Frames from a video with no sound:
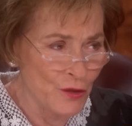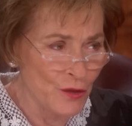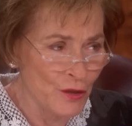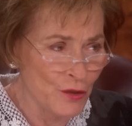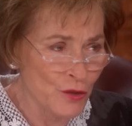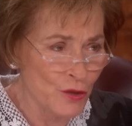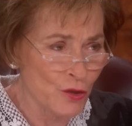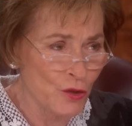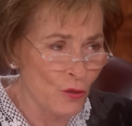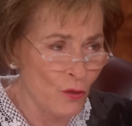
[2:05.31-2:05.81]
You
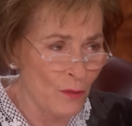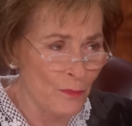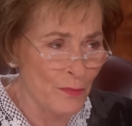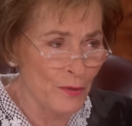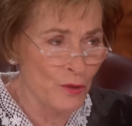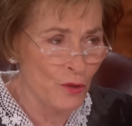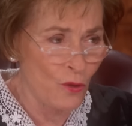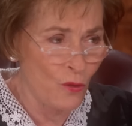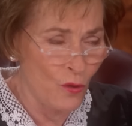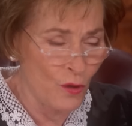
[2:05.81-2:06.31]
didn't show up
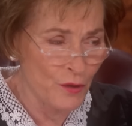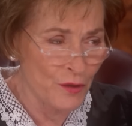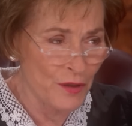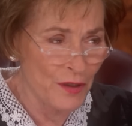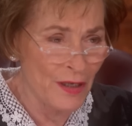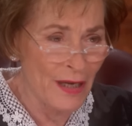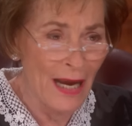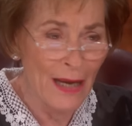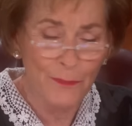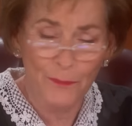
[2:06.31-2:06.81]
in court,
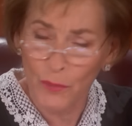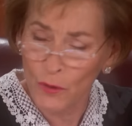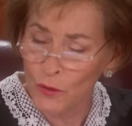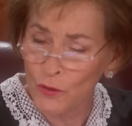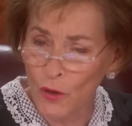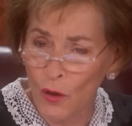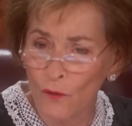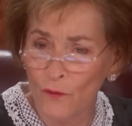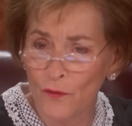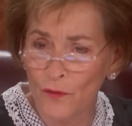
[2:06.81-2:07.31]
and you got
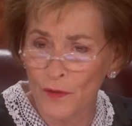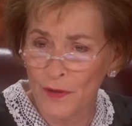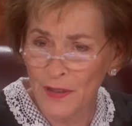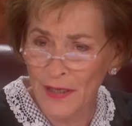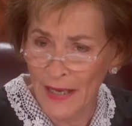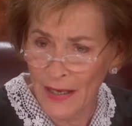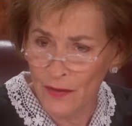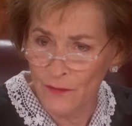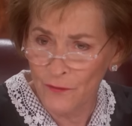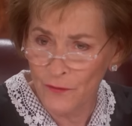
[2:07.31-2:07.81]
pulled over
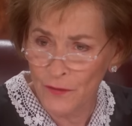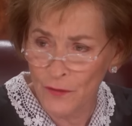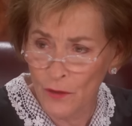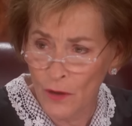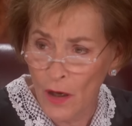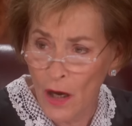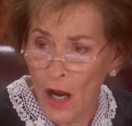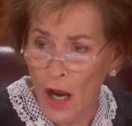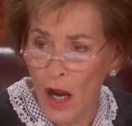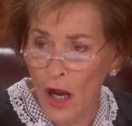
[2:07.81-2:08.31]
again
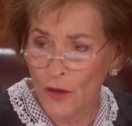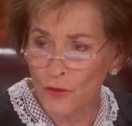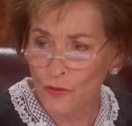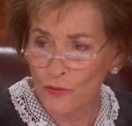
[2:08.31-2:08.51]
for a